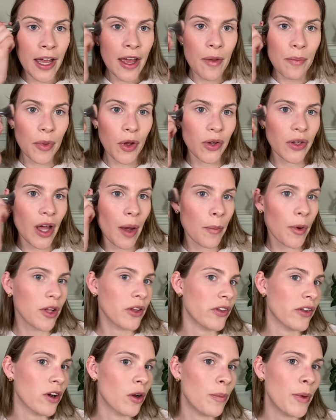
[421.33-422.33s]
build up a
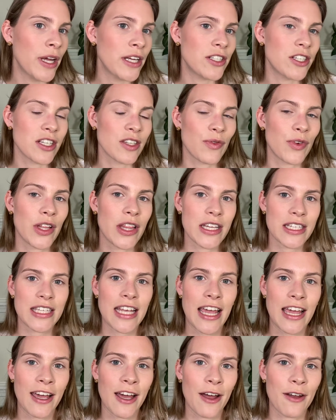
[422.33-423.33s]
little bit just for the
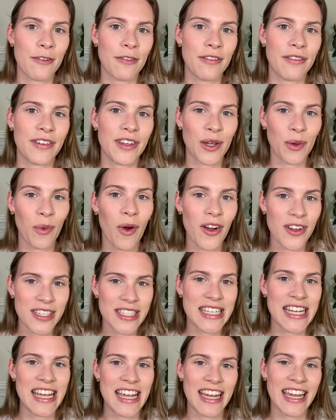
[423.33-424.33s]
sake of you all
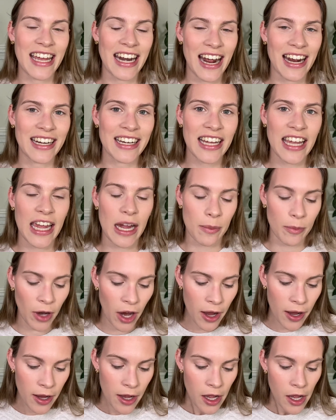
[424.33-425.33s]
seeing it on
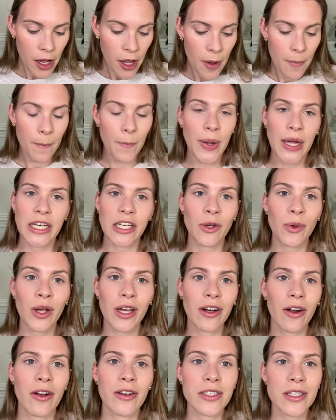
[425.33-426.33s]
camera. But you can
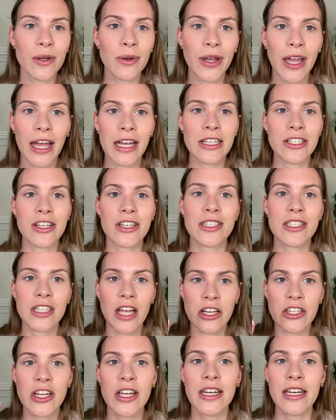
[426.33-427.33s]
also get just
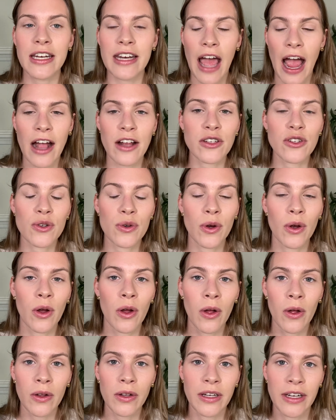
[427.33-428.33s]
such a
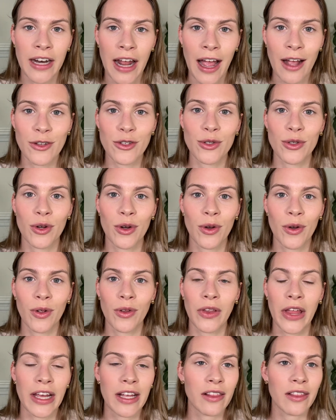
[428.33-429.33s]
natural,
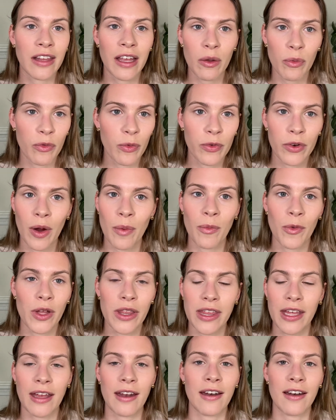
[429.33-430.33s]
like lit from
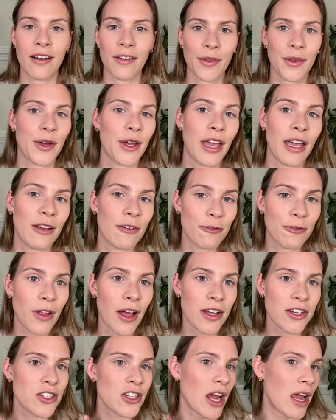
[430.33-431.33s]
within looking
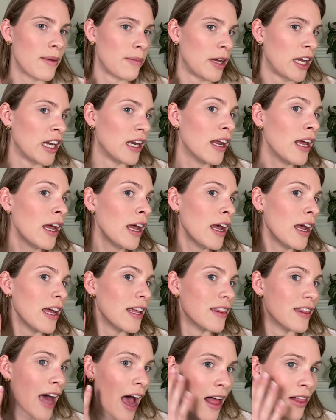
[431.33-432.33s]
flush. I mean,
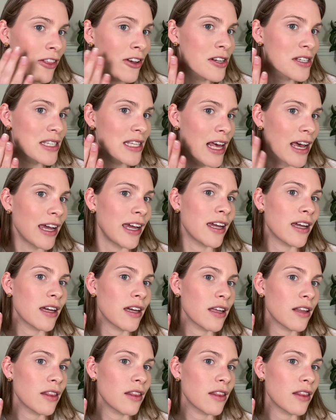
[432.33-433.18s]
that looks like